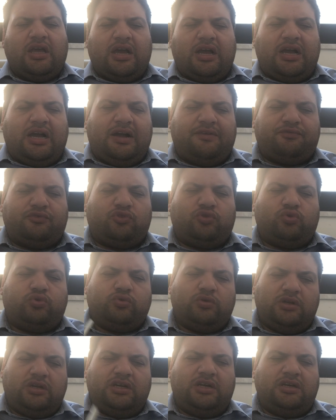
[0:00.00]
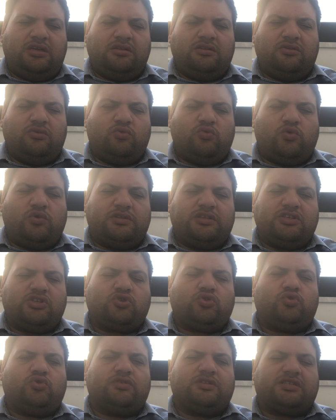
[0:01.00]
have to learn what is
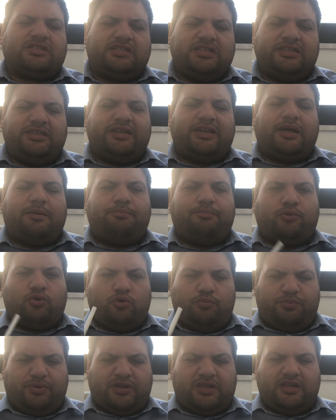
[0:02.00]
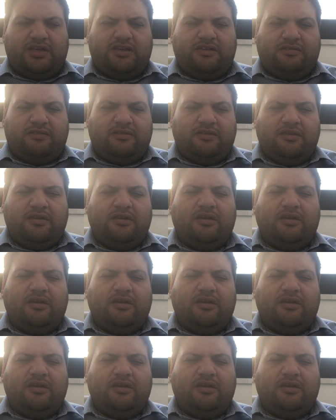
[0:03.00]
considered appropriate